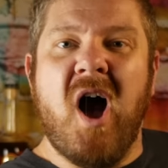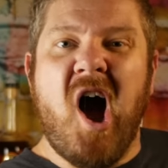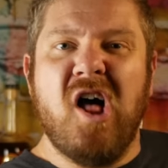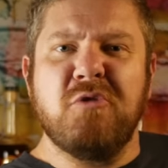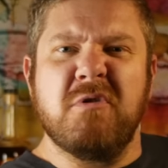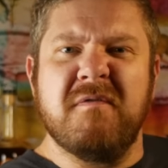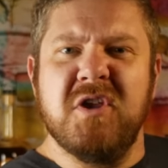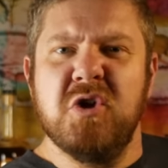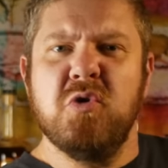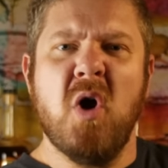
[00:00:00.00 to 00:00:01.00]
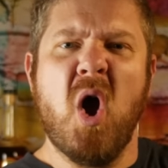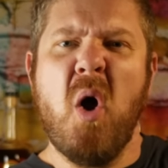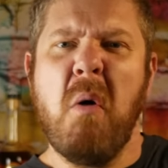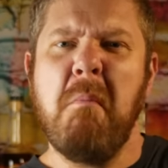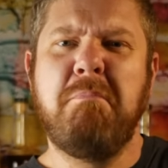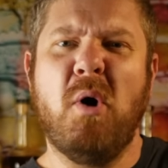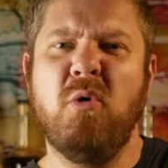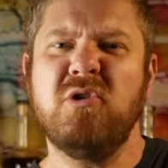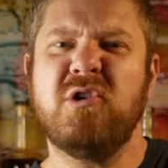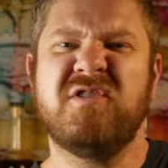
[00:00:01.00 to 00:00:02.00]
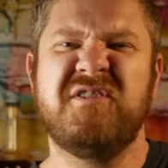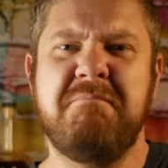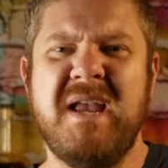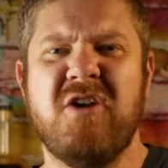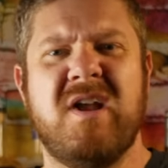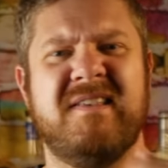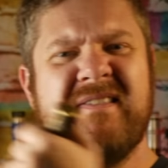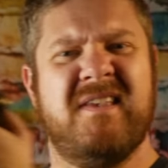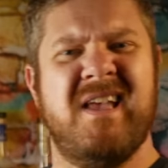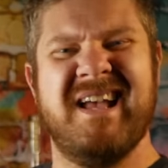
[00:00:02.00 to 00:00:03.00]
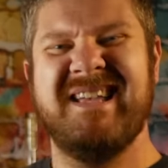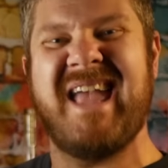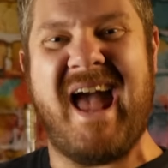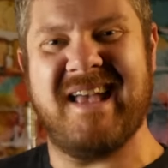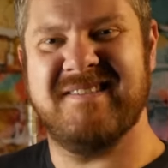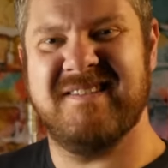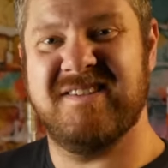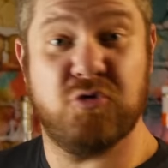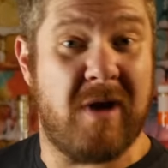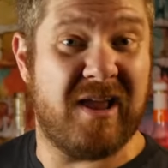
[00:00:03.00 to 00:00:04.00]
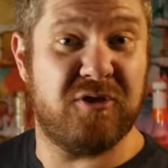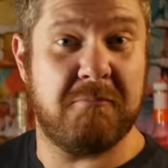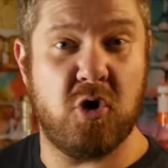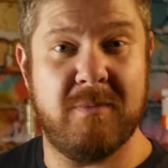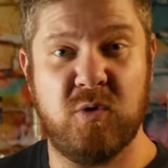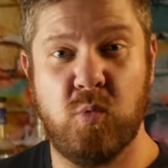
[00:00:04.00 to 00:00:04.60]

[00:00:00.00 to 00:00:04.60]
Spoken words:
I'll review Boulder Spirits Cask Strength Bourbon